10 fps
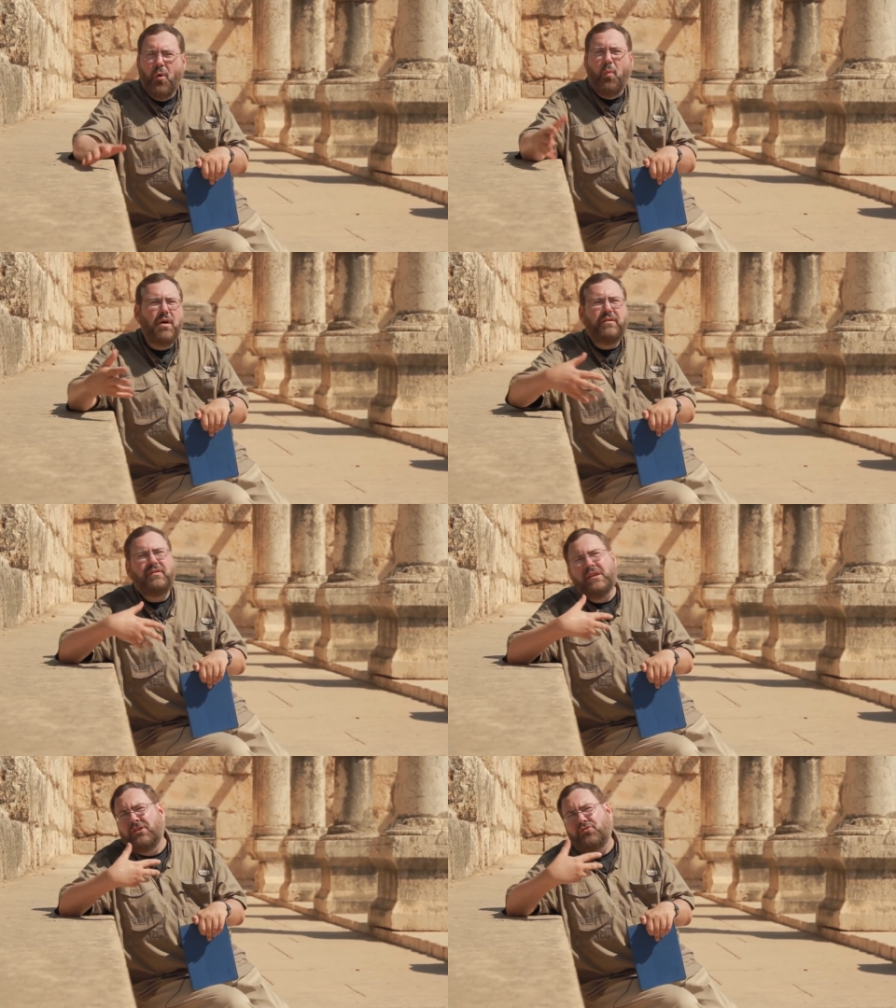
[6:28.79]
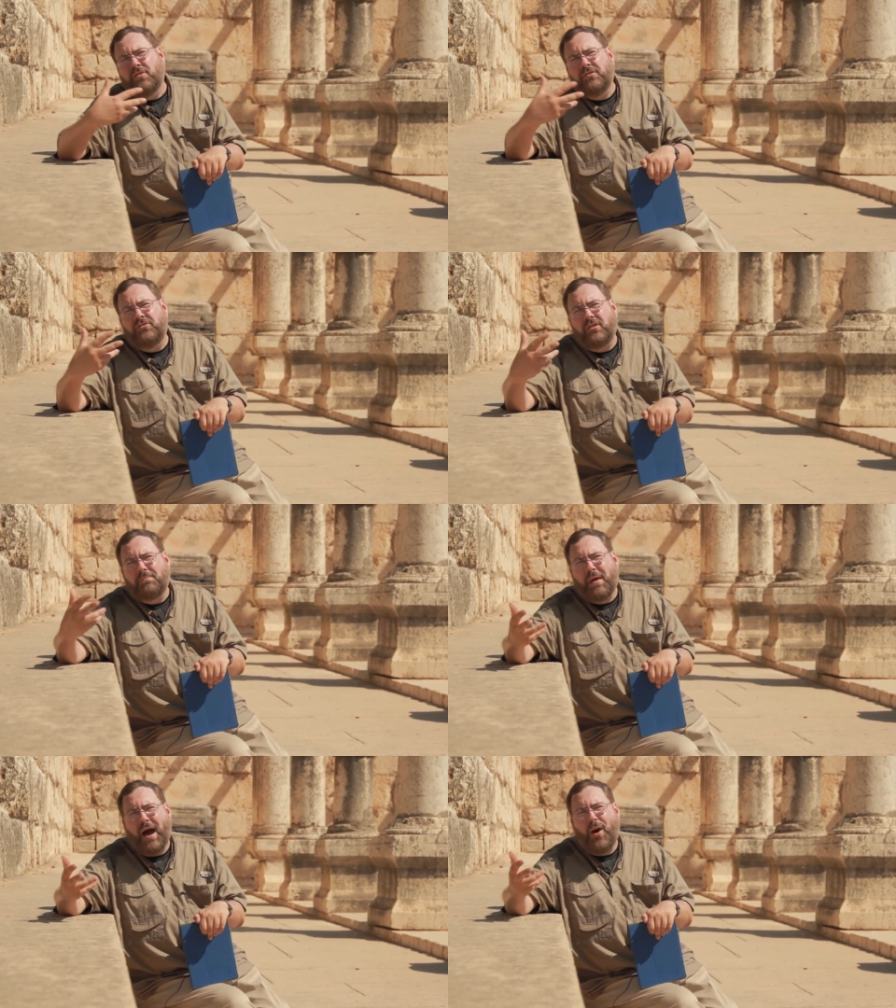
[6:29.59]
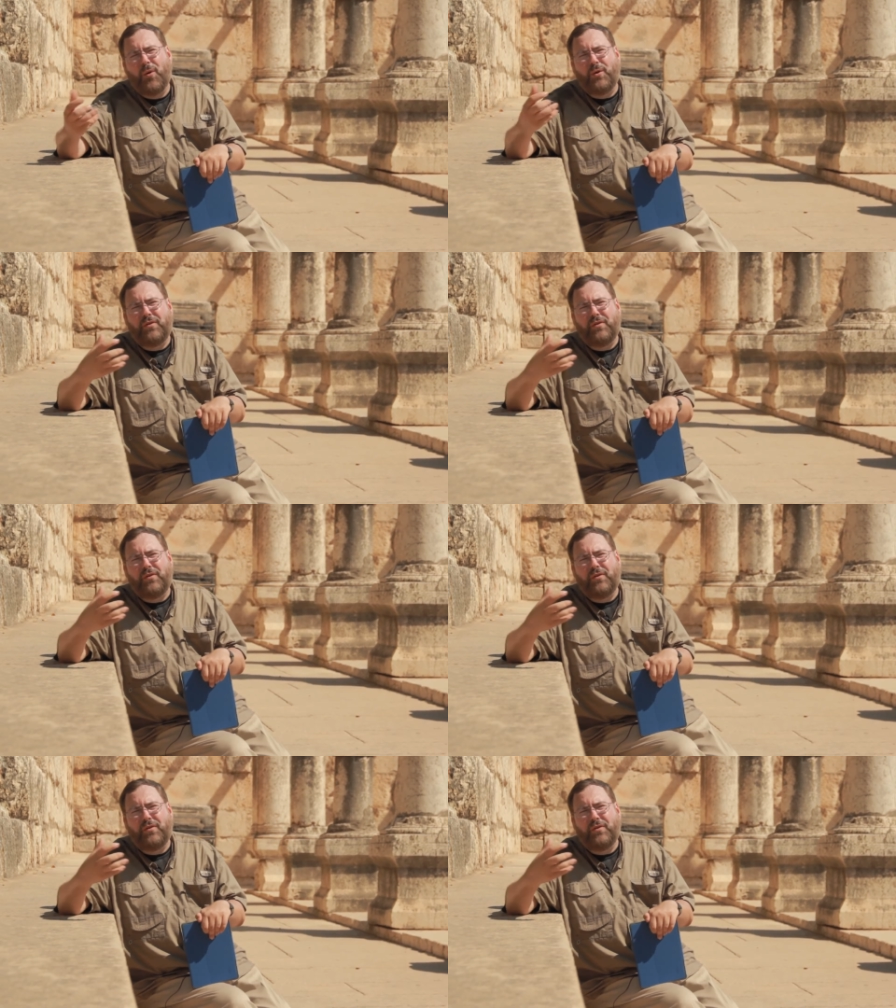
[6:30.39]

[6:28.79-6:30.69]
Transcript: What is the intrinsic power,